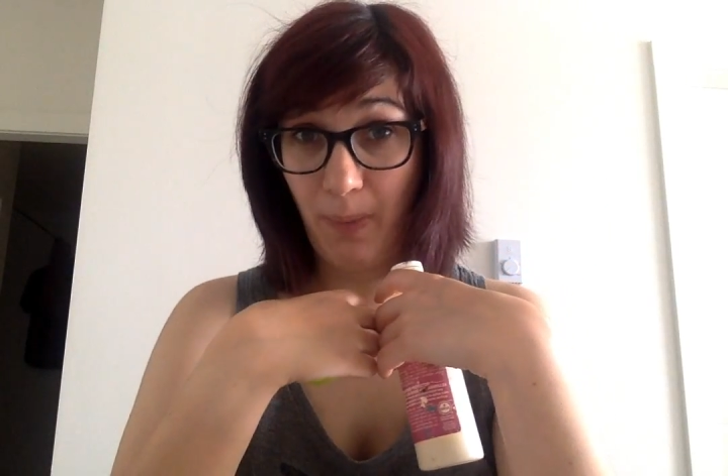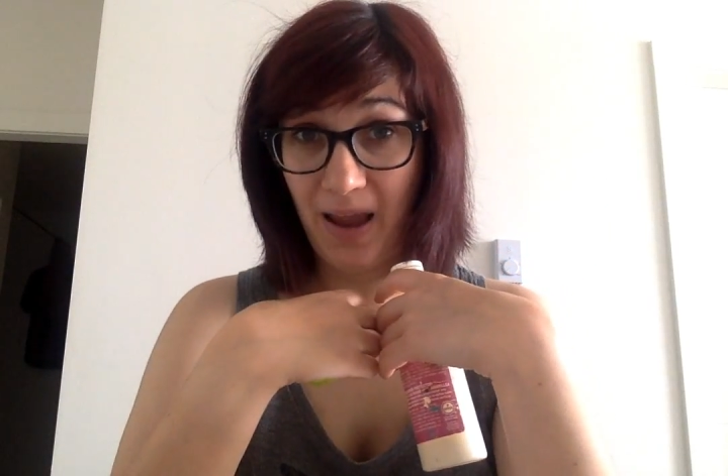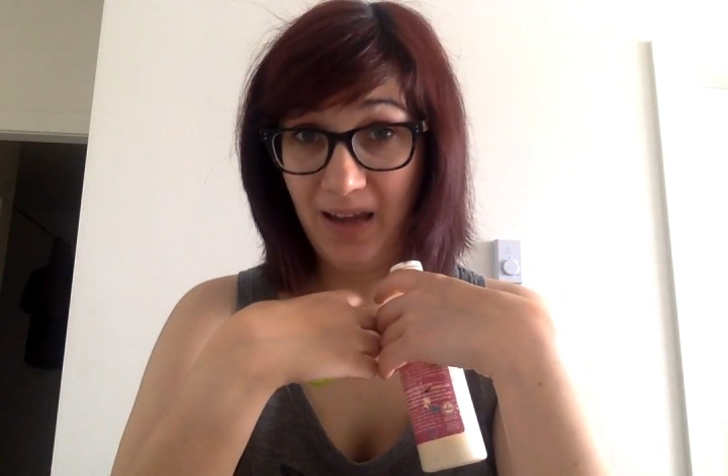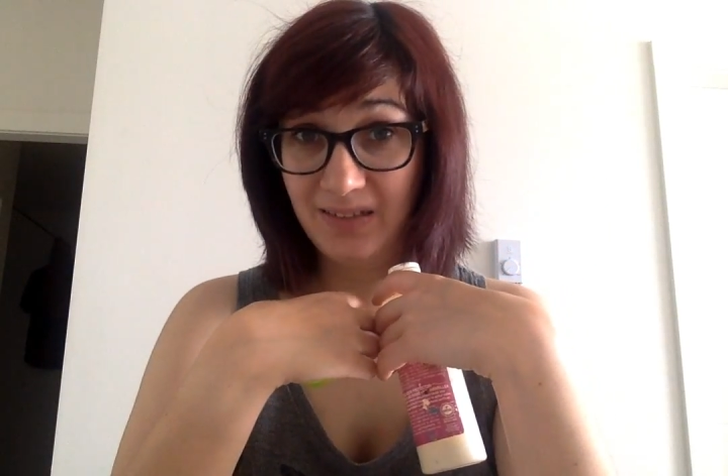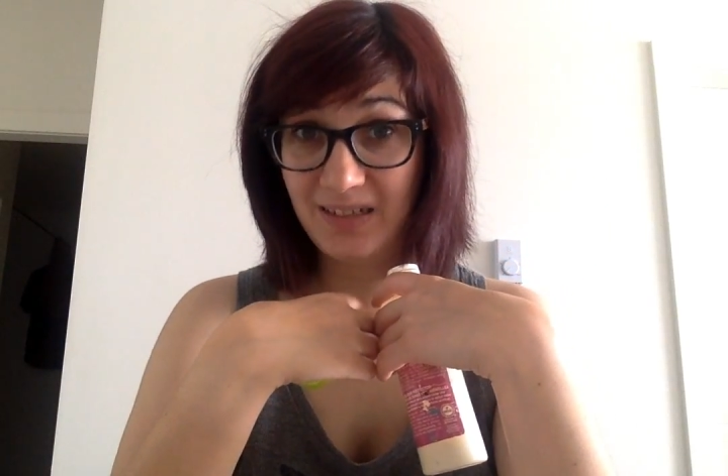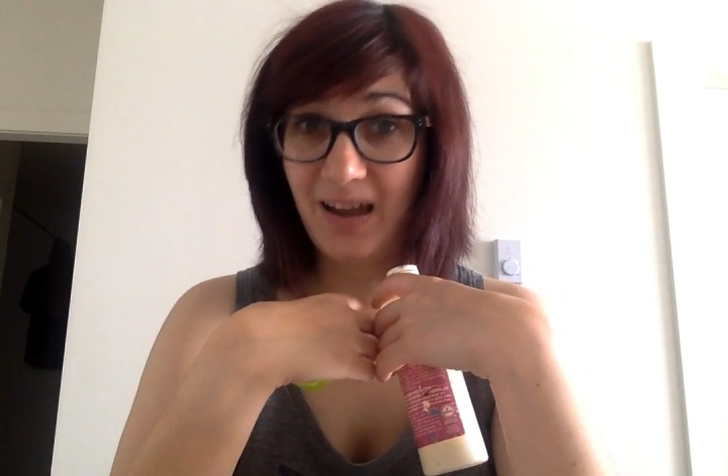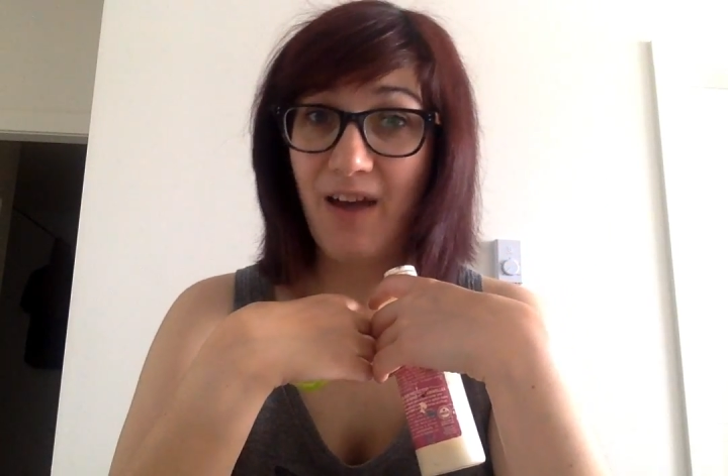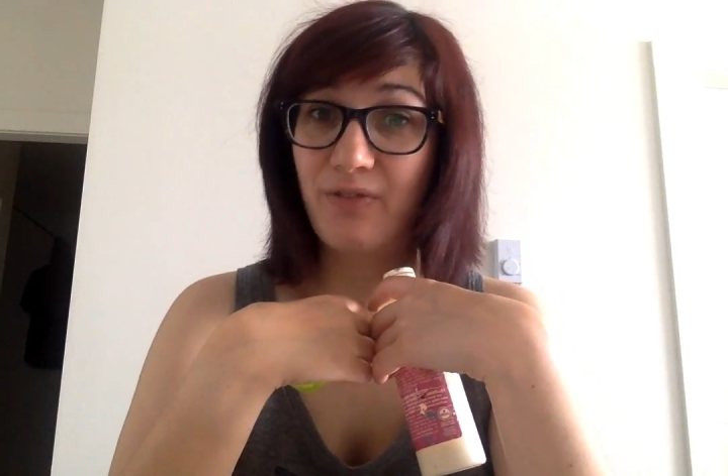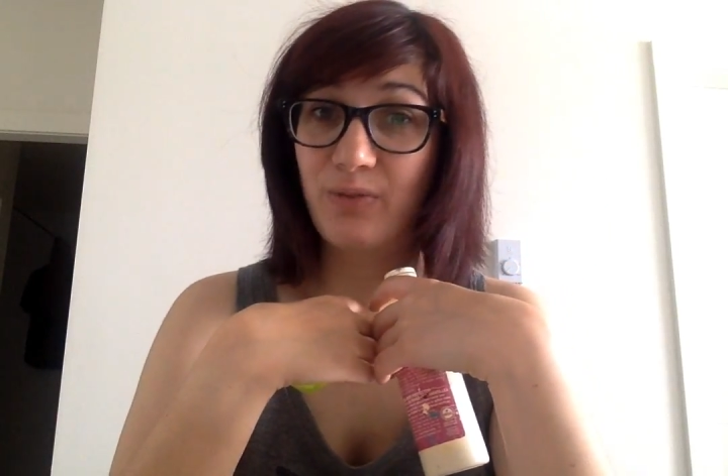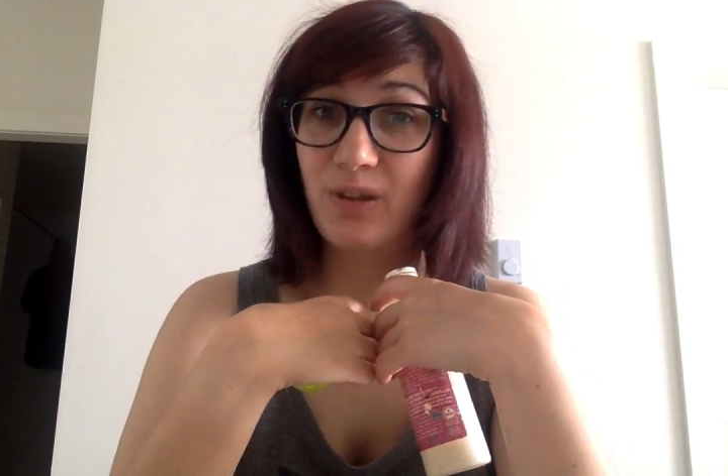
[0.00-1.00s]
paint and
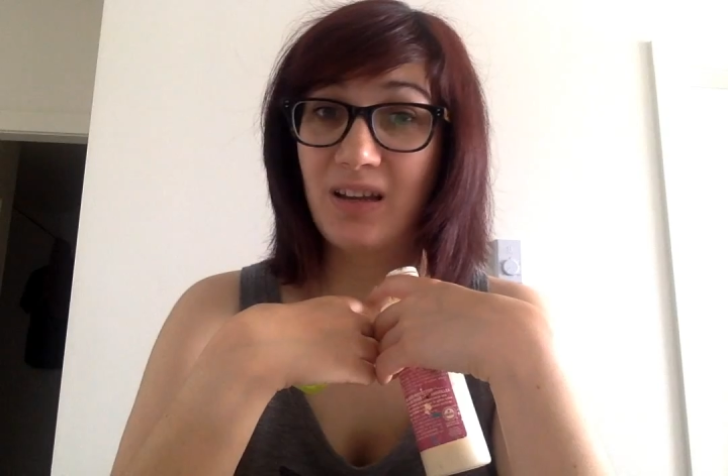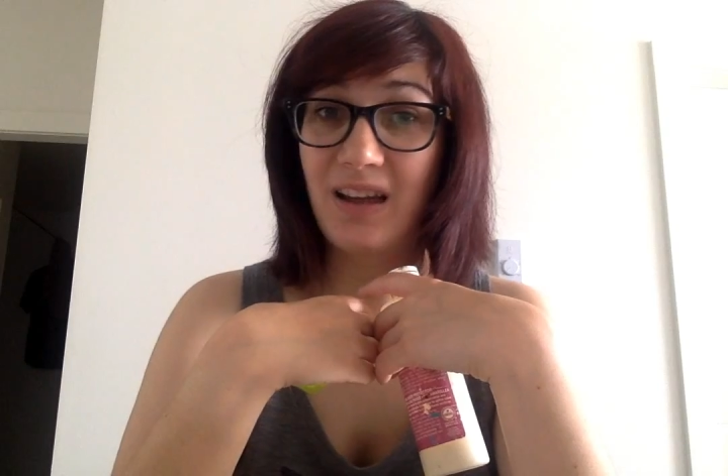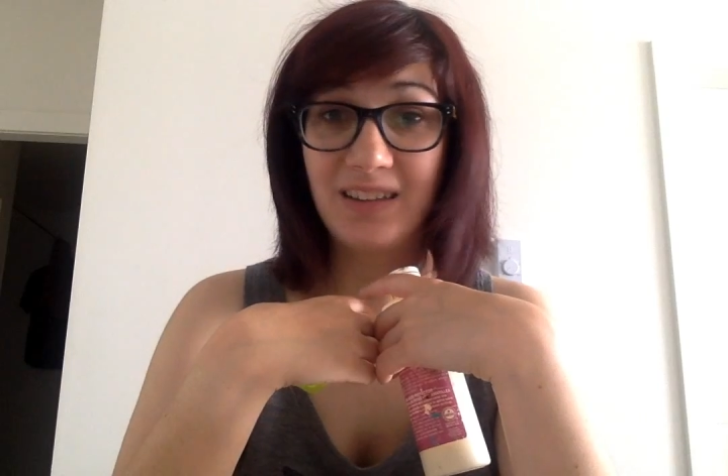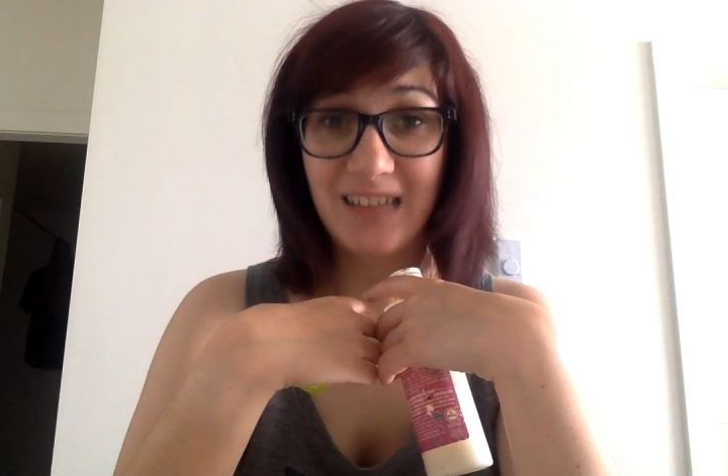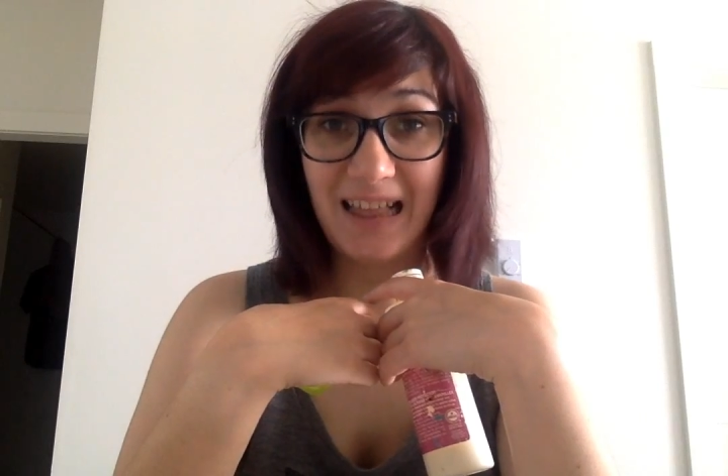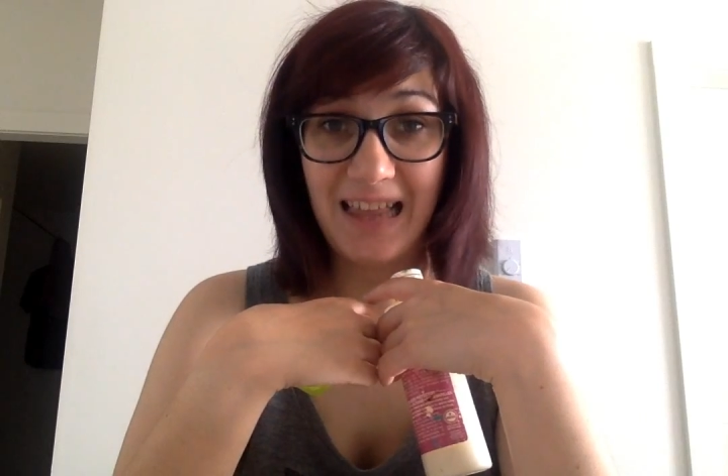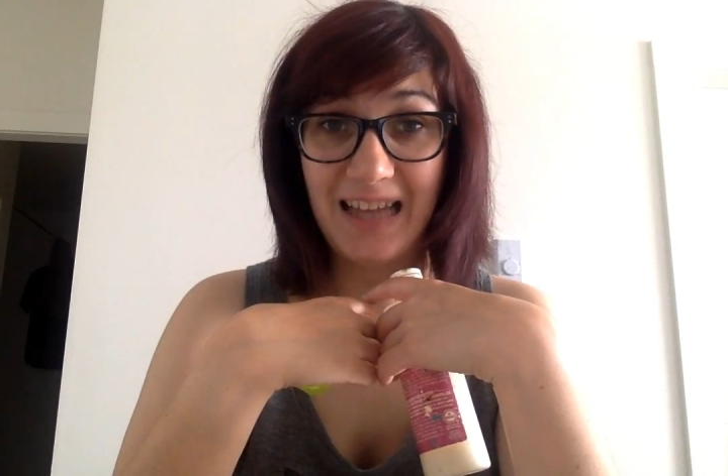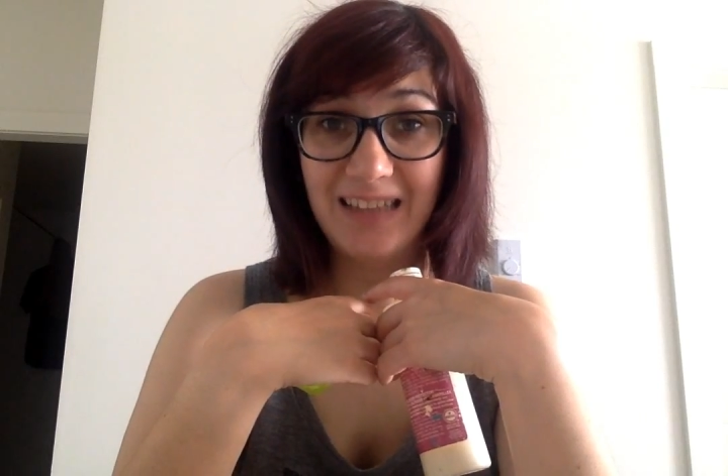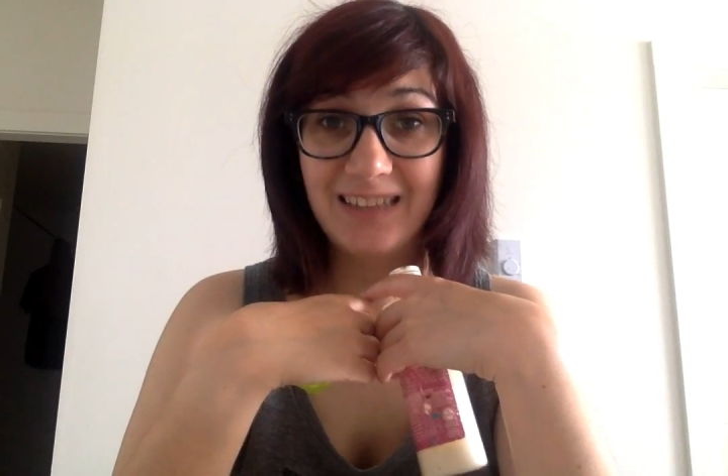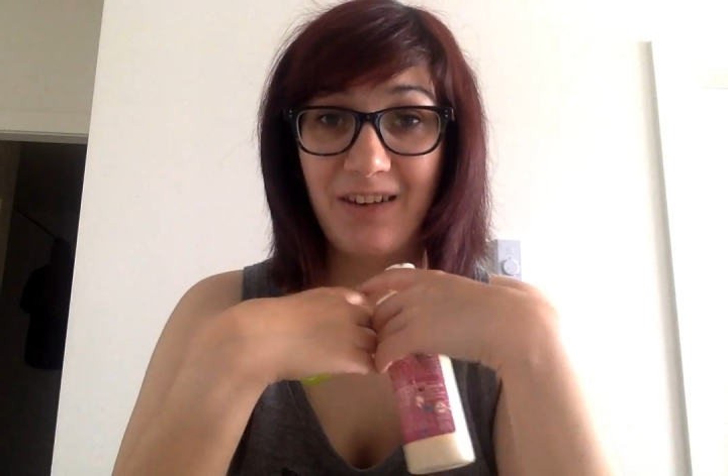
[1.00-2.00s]
have a really nice glazed